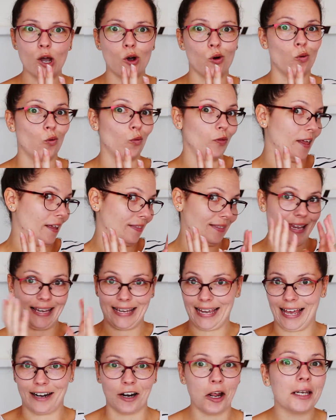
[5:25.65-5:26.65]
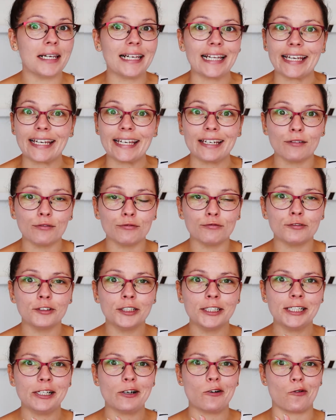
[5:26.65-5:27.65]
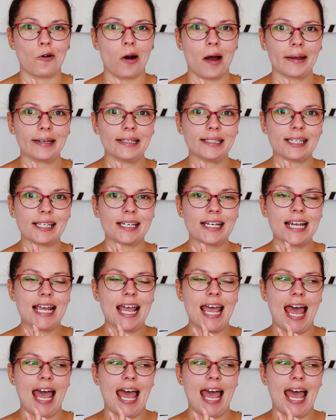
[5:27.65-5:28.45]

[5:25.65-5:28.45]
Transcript: that they cannot leave, right?